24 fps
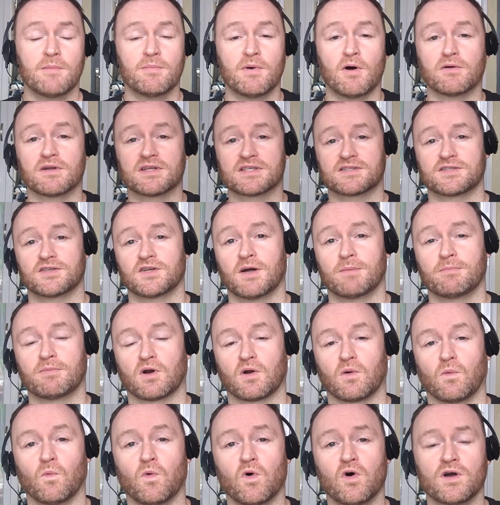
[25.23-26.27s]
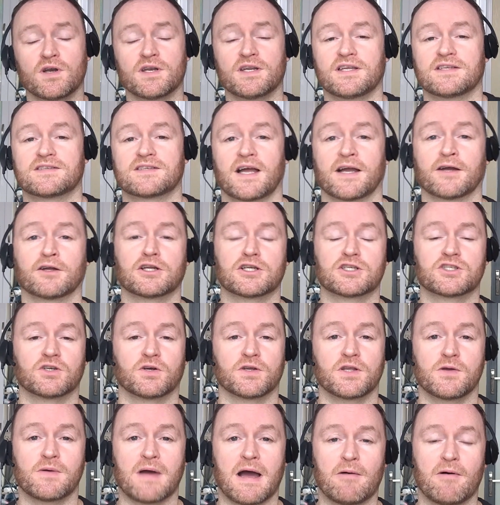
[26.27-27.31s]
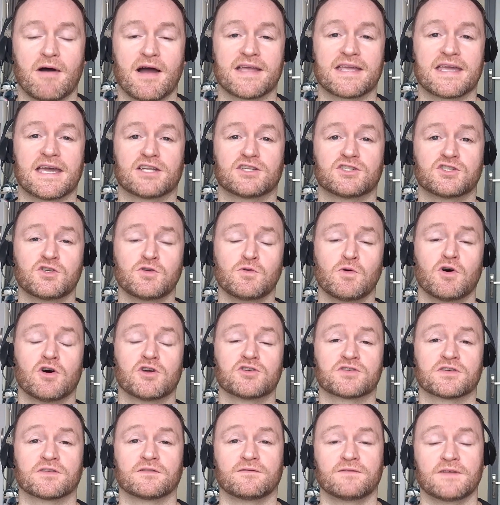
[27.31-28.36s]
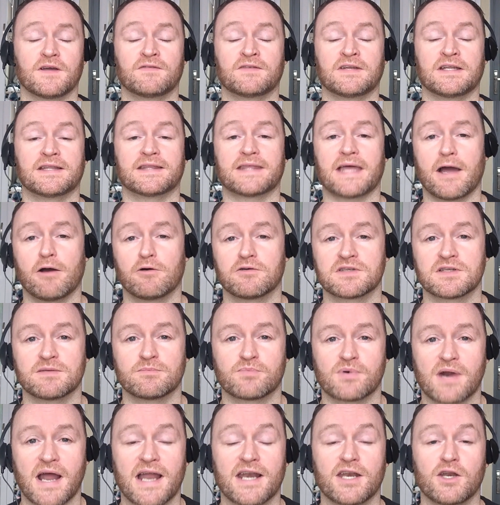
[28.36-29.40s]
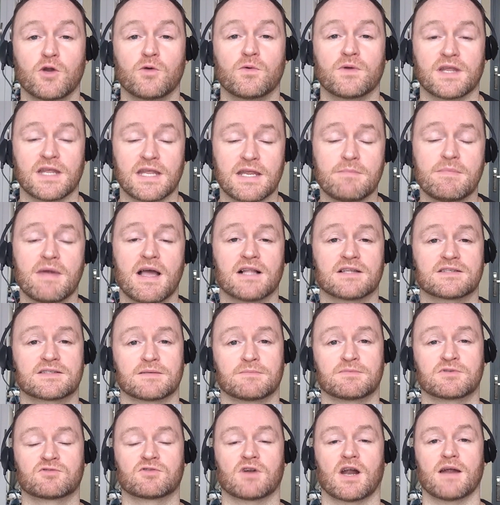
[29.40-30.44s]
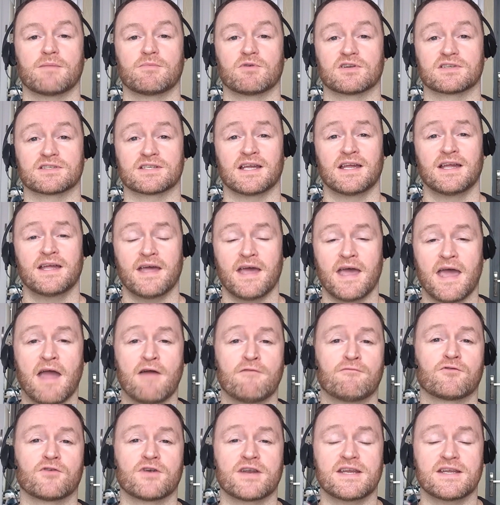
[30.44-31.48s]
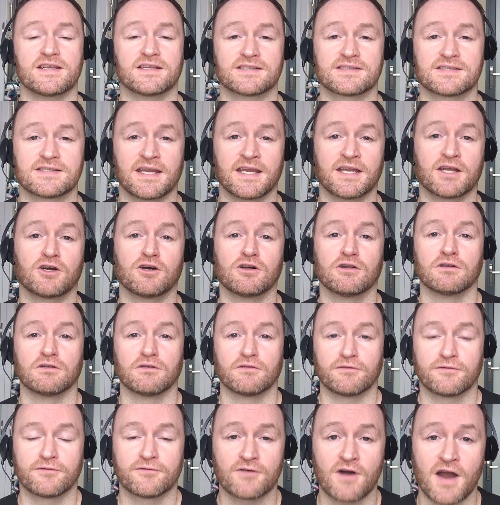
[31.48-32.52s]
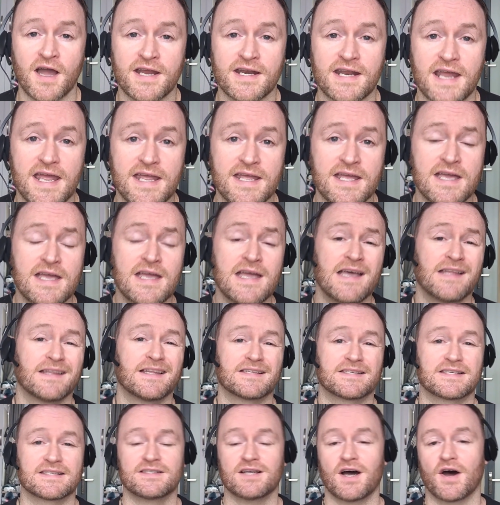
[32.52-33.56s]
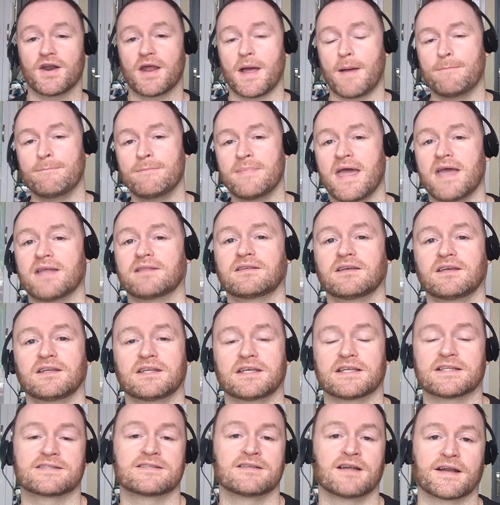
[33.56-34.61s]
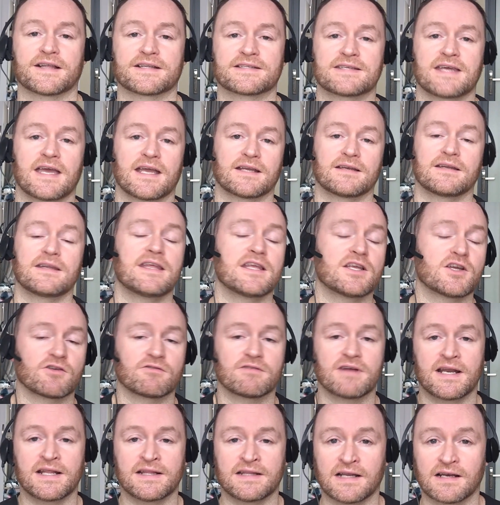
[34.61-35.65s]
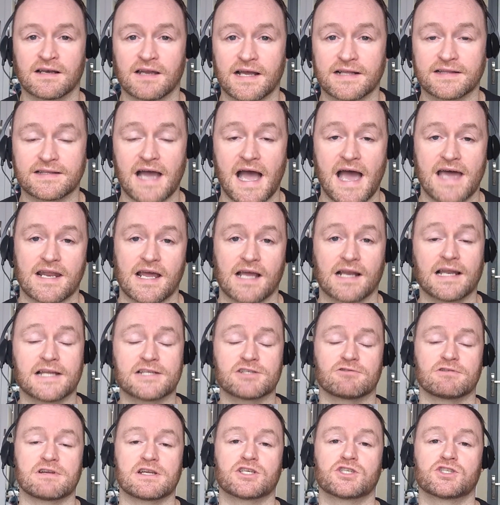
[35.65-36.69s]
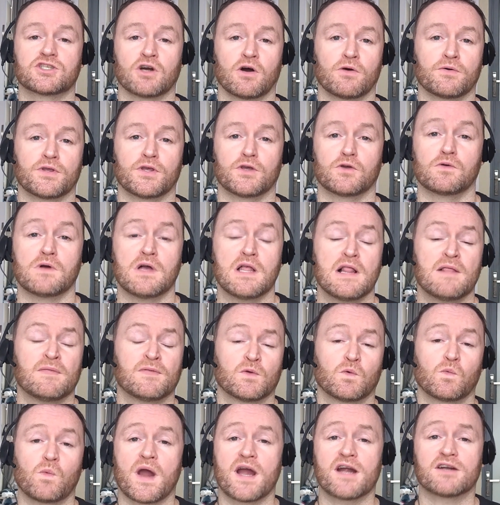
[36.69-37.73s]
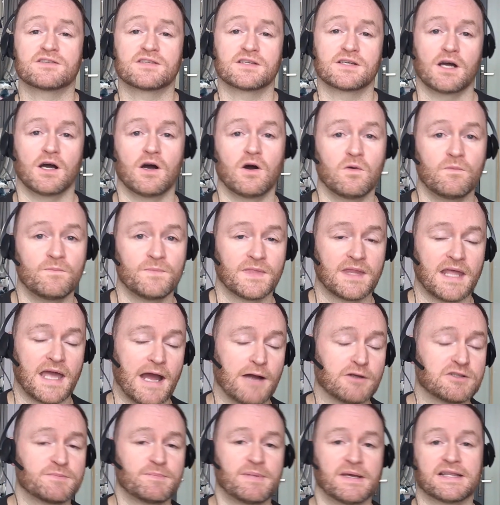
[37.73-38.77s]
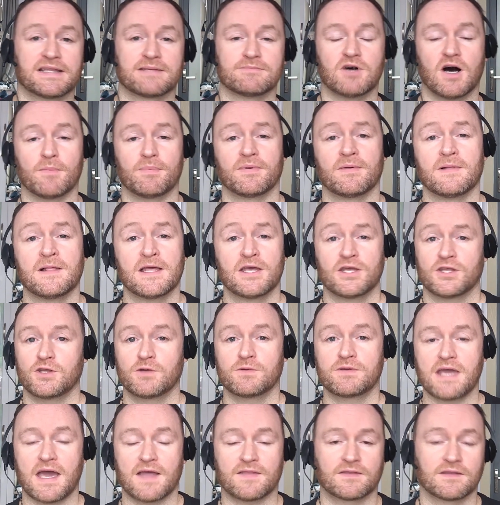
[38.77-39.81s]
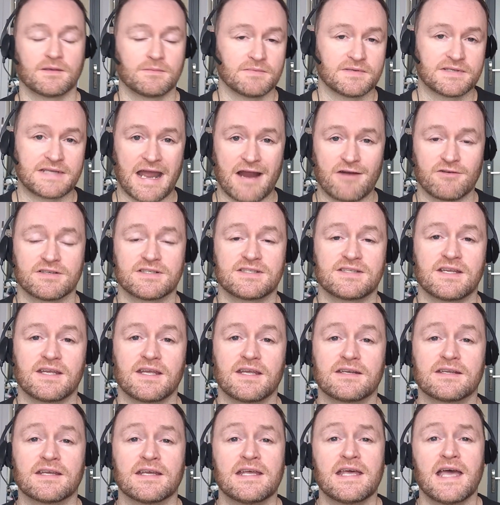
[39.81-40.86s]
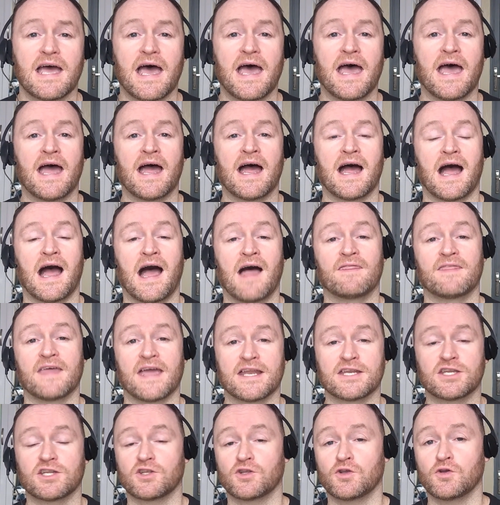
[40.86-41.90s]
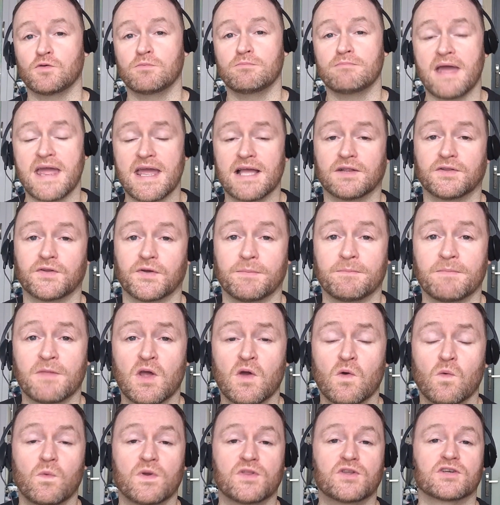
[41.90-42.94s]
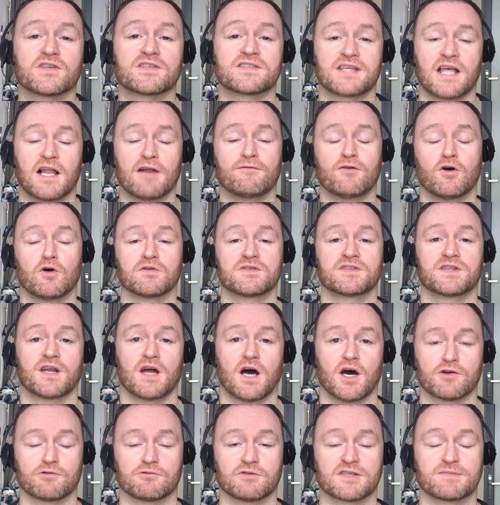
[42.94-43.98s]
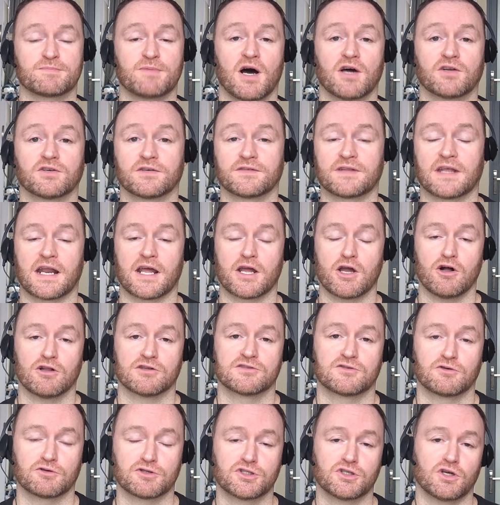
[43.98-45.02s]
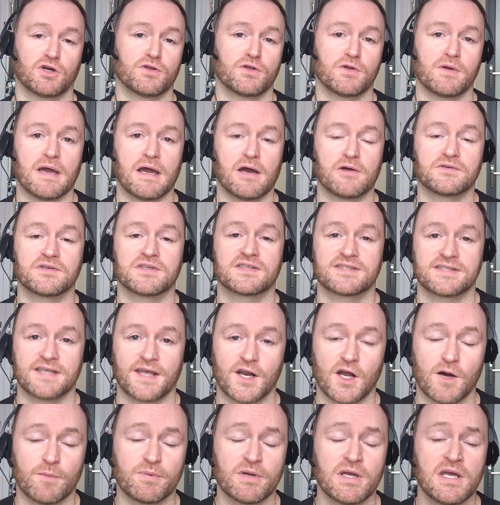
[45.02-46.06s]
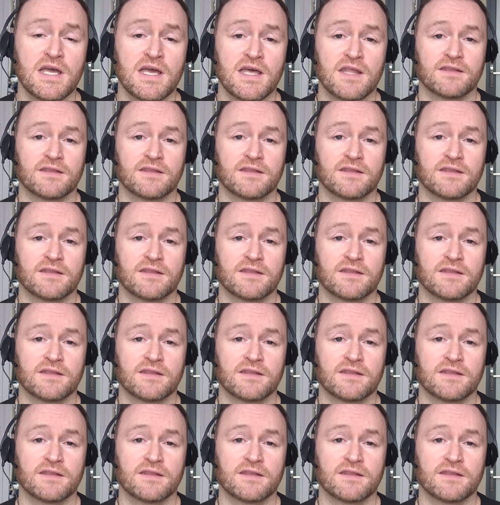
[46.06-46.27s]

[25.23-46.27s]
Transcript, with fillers: Bonus number one is I'm going to show you how I get 250,000 brand new email subscribers every single Friday. This is not a method, it's not a technique or anything like that. I literally show you where to go, how to pick them up, you get them guaranteed uh, and then you mail them with your self-hosted autoresponder that I also show you how to set up.